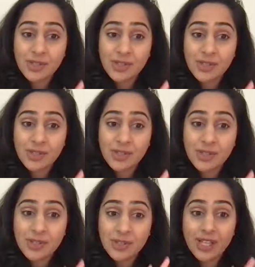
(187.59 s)
that family name is
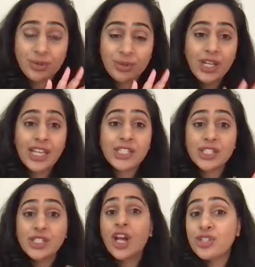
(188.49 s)
devoted to
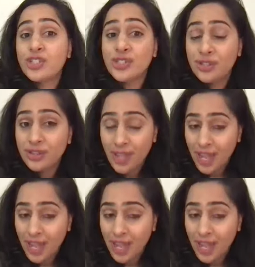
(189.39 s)
it's not just